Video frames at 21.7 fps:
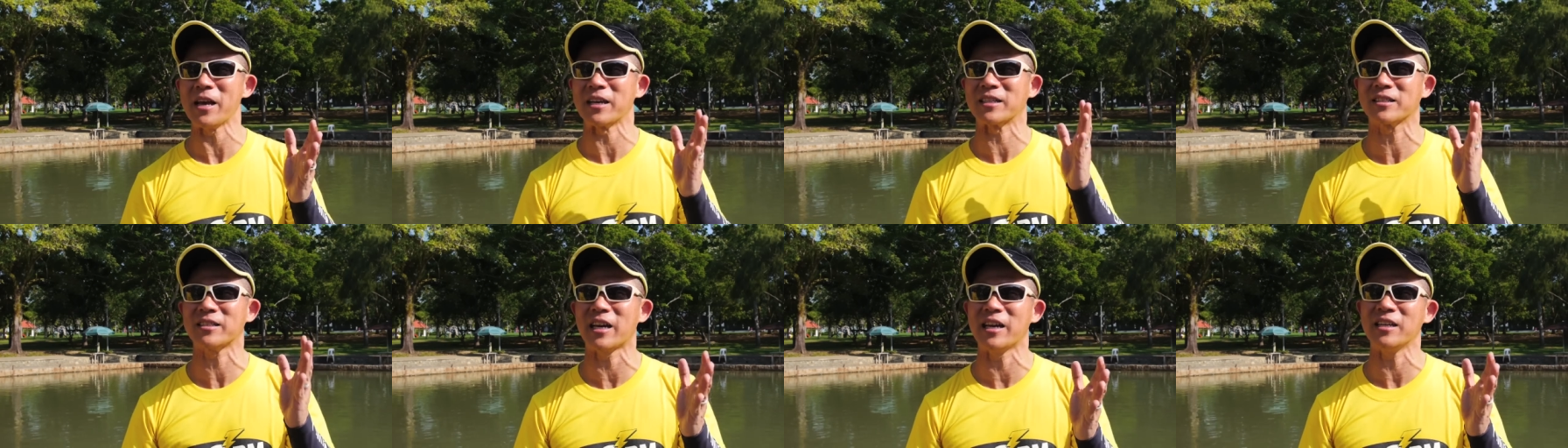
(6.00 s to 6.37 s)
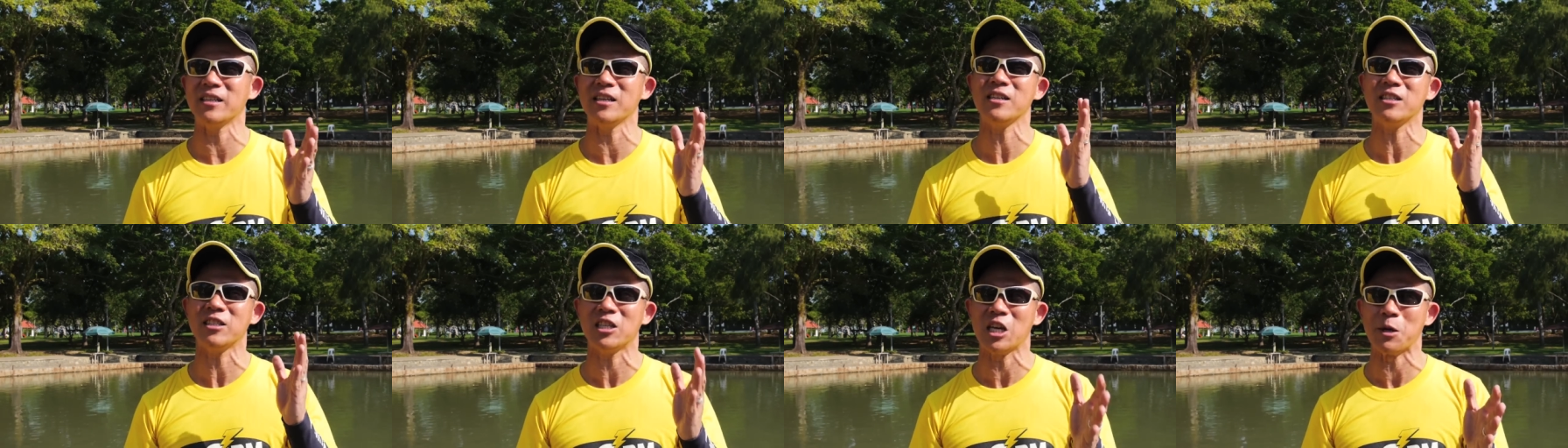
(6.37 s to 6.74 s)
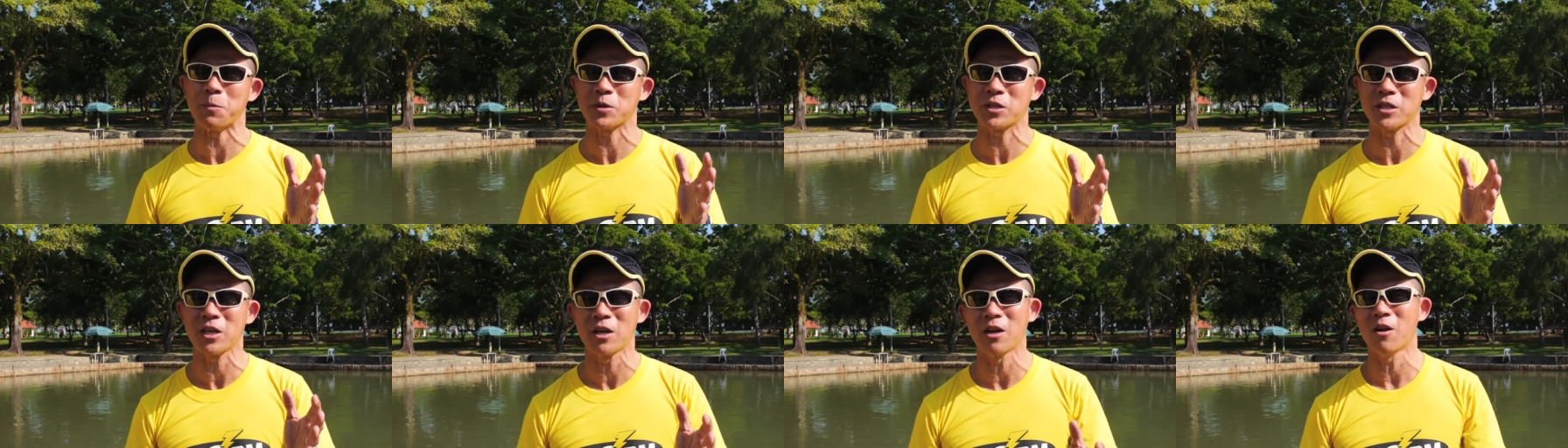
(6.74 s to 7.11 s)
exciting
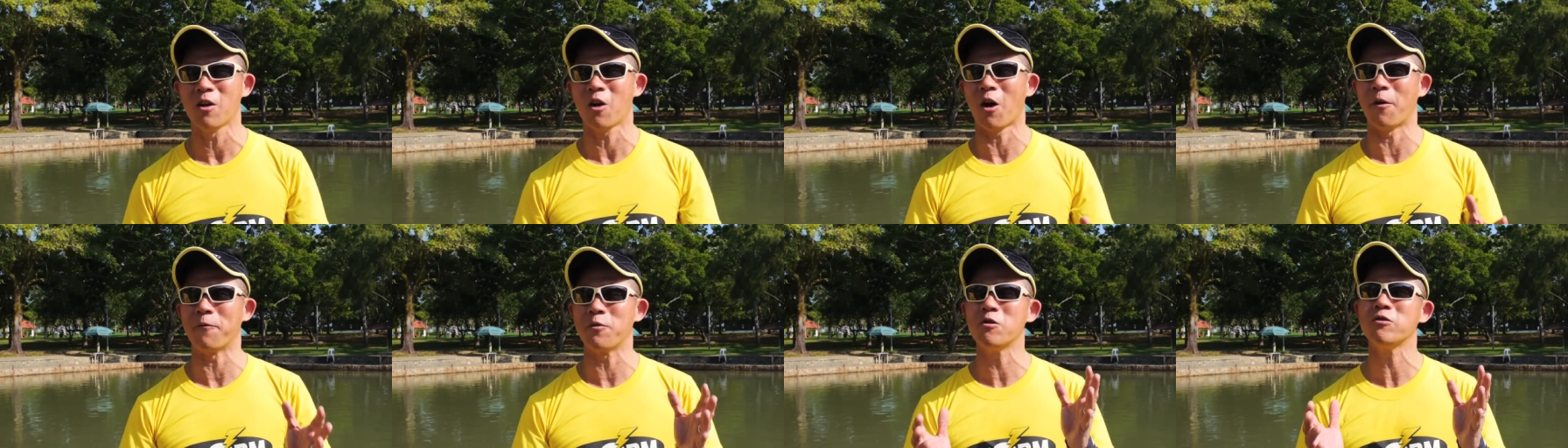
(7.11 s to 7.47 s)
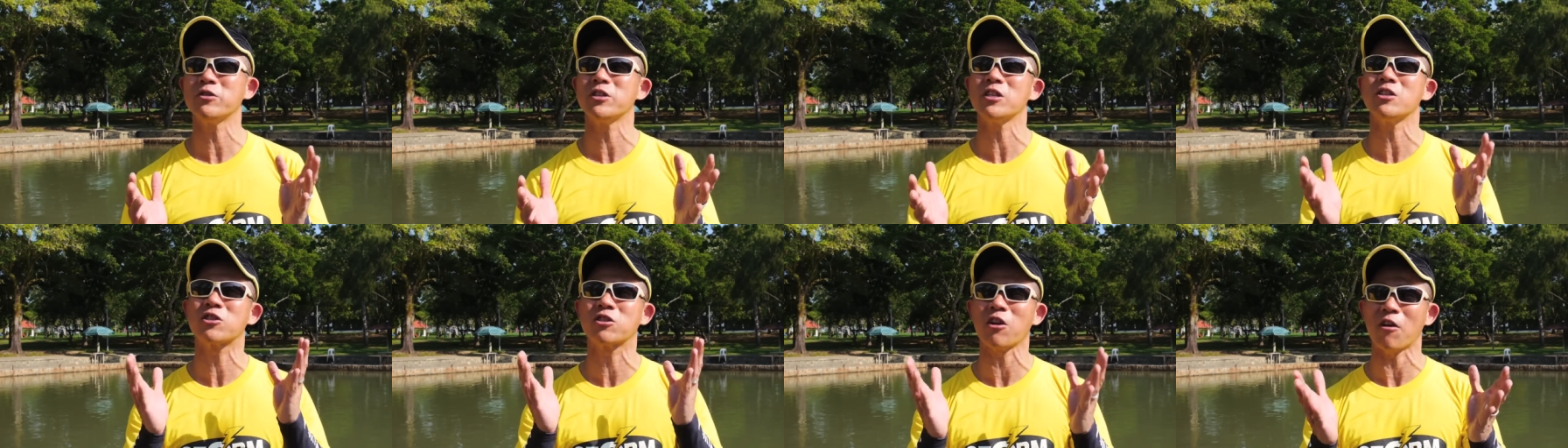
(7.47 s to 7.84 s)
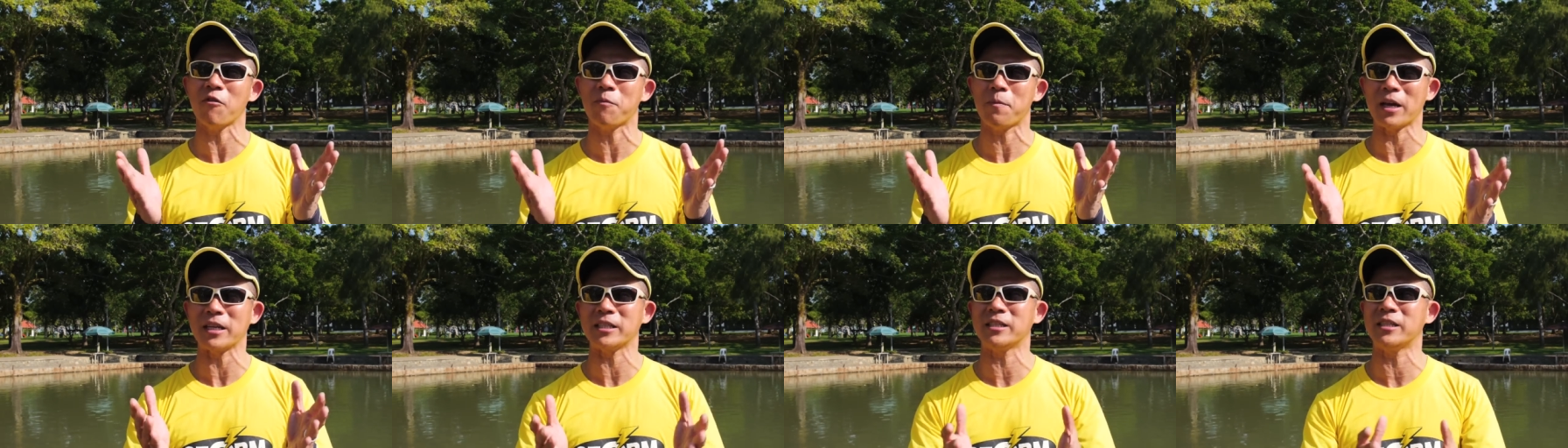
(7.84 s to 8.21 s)
tips on using
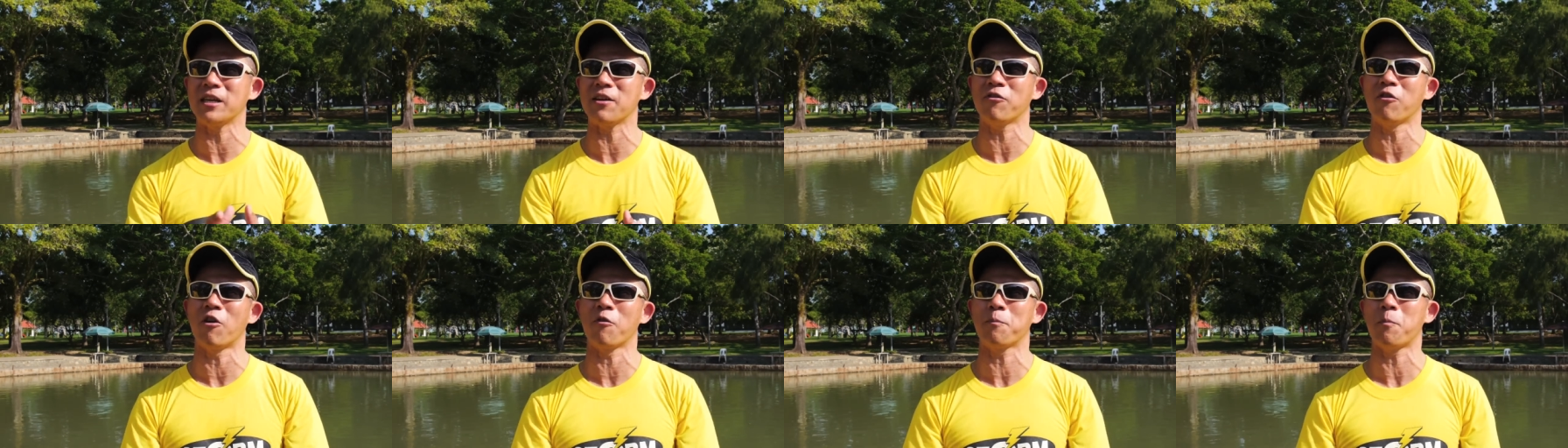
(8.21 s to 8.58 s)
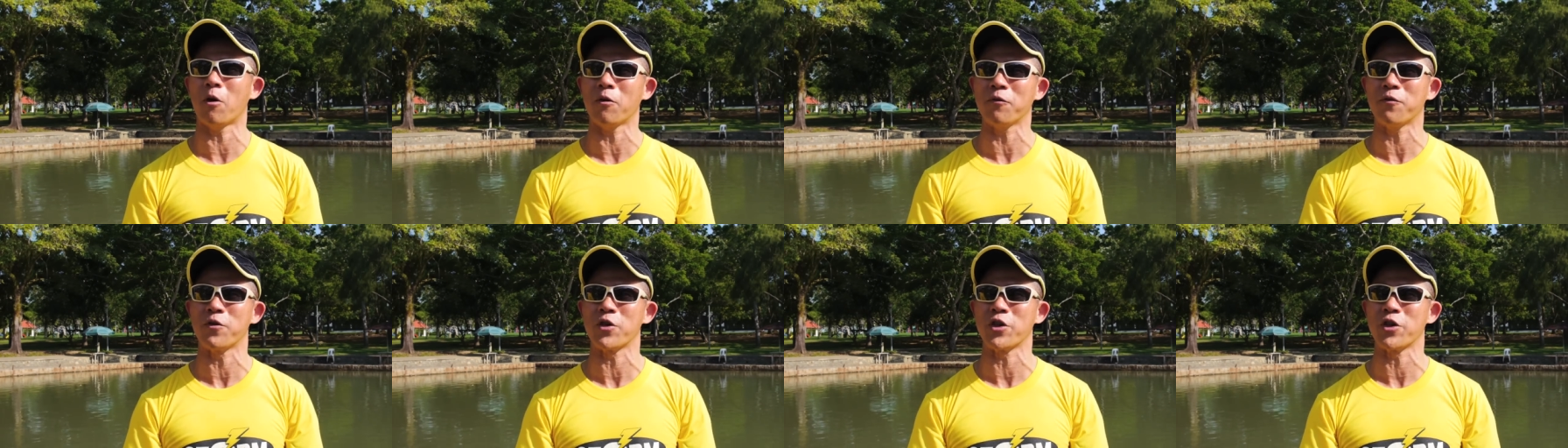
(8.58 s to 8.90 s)
soft plastic for pond